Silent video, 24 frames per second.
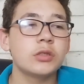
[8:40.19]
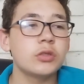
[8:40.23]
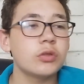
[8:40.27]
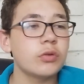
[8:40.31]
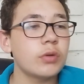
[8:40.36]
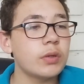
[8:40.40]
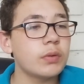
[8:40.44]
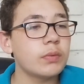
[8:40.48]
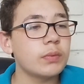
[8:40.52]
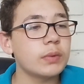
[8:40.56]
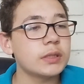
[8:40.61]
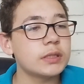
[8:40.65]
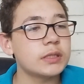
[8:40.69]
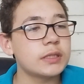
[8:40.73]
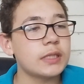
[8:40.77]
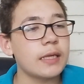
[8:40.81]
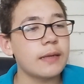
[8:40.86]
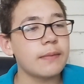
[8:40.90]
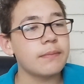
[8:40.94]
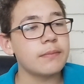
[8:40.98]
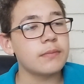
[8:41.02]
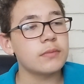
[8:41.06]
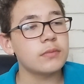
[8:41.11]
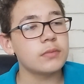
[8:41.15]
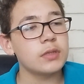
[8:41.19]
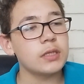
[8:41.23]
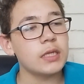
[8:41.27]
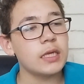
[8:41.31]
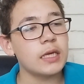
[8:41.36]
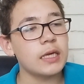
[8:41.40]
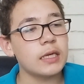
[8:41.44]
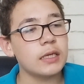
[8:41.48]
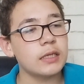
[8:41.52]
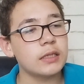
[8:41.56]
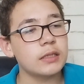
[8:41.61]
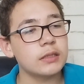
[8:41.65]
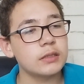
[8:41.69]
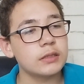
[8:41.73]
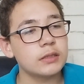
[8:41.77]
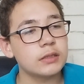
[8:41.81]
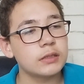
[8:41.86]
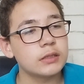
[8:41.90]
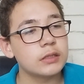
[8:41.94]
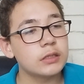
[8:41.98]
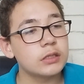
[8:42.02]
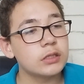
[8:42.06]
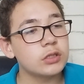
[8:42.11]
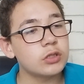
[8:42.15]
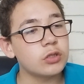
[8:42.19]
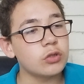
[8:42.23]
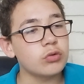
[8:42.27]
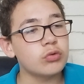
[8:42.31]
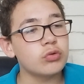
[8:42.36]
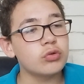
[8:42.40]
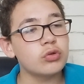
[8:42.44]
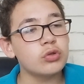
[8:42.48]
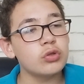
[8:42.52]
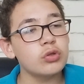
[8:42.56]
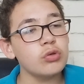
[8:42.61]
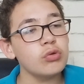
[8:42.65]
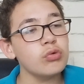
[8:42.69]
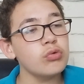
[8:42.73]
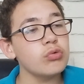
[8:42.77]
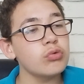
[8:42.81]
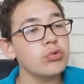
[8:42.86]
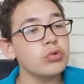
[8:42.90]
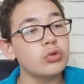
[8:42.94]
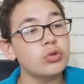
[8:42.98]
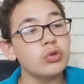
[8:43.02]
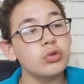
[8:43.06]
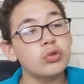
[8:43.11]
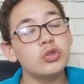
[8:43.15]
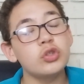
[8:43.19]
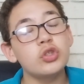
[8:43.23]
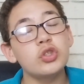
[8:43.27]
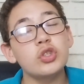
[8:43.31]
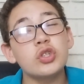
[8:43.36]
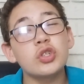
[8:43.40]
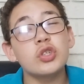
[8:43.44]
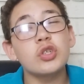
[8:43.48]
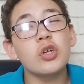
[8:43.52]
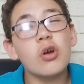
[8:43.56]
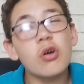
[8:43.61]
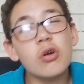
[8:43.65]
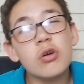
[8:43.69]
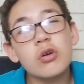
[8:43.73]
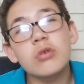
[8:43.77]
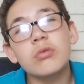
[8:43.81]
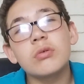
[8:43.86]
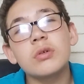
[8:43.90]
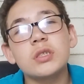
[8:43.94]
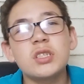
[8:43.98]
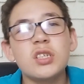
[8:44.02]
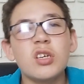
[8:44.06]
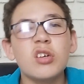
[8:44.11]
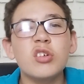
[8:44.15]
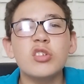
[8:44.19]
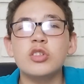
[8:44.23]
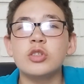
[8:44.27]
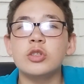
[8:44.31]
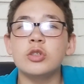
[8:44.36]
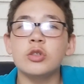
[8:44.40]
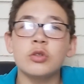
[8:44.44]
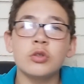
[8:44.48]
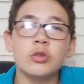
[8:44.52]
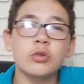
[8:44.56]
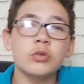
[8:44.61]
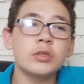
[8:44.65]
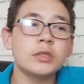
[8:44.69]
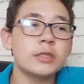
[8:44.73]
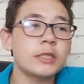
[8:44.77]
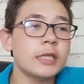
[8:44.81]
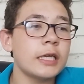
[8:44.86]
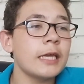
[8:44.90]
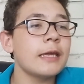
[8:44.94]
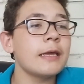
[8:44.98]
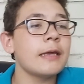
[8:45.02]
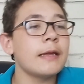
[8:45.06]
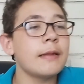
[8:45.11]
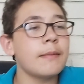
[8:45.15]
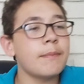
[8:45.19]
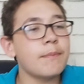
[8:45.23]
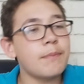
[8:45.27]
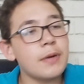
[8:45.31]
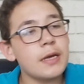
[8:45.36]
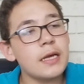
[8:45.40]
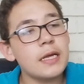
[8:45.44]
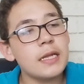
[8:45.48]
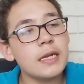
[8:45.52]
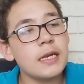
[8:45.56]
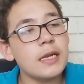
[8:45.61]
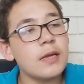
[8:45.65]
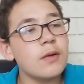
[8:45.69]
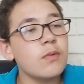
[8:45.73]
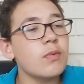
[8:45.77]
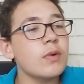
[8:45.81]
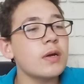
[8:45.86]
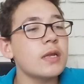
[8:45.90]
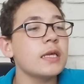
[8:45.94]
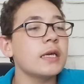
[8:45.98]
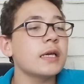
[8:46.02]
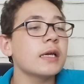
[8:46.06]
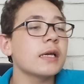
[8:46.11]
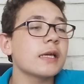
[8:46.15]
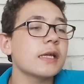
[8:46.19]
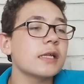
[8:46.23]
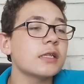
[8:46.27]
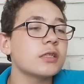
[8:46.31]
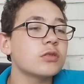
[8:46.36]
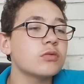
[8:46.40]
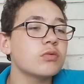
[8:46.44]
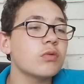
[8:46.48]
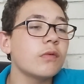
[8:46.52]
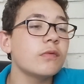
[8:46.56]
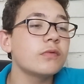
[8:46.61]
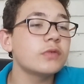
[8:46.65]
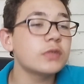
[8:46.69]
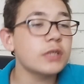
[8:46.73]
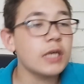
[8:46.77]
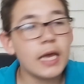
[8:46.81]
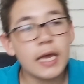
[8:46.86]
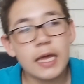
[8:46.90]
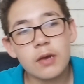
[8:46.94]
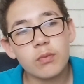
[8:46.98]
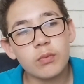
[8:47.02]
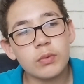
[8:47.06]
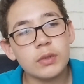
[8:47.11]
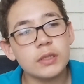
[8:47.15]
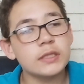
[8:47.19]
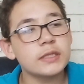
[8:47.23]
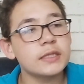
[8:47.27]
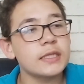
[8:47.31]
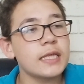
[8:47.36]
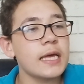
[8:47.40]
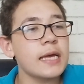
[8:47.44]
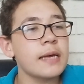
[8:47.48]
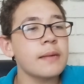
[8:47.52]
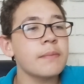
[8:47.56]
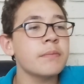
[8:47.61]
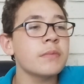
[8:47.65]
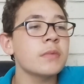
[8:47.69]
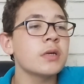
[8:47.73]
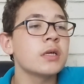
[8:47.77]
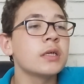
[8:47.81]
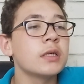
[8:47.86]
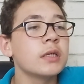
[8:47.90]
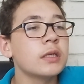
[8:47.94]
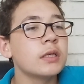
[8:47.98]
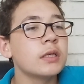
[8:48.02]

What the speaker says: 2-1 West Ham. Yeah. So two shock results, you could say, in Burnley winning against Wolves and West Ham.